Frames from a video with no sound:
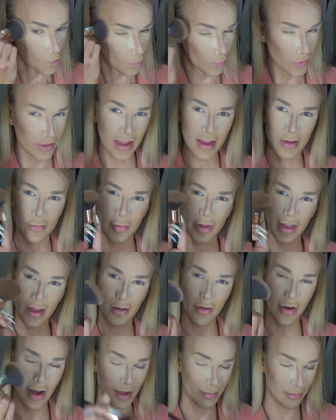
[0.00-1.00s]
but then with a
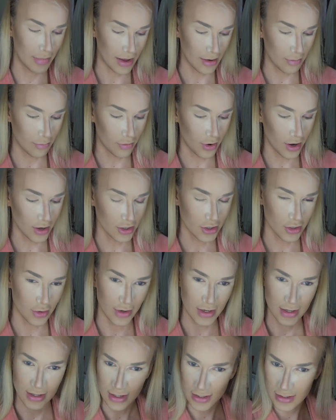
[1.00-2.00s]
quite a big brush, so
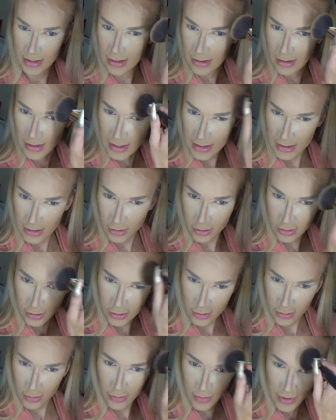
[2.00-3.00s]
it's not
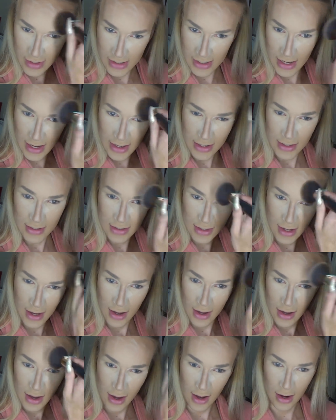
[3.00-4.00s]
too intense.
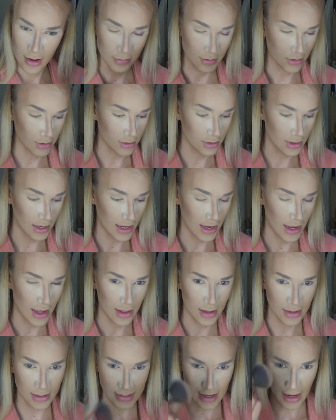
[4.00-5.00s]
And I'm just gonna hit
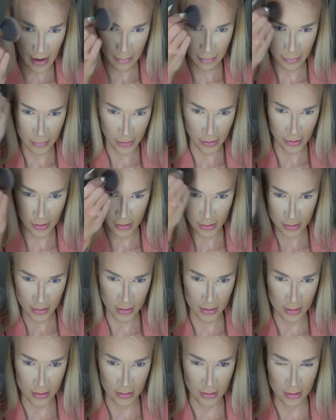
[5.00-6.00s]
the
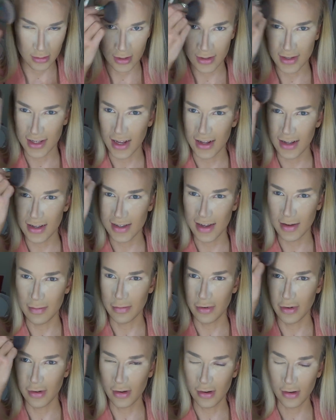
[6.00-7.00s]
temples. Is that the
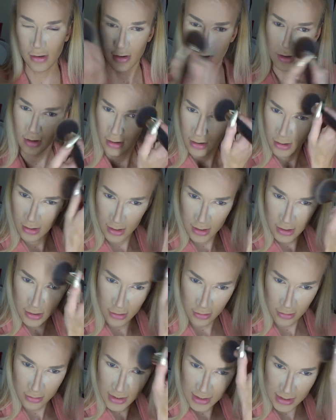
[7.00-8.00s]
temple? I don't
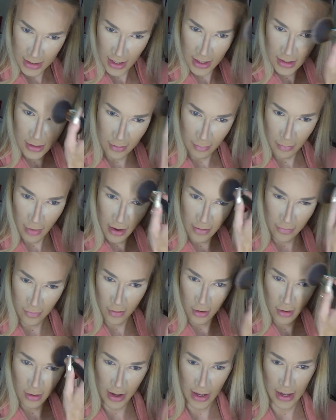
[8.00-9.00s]
know, the sides of my
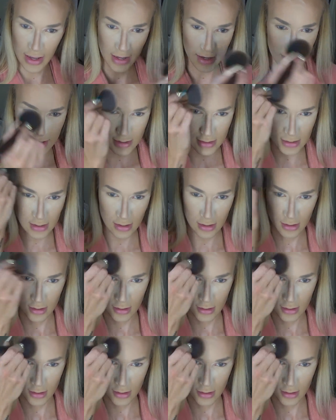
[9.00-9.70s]
forehead,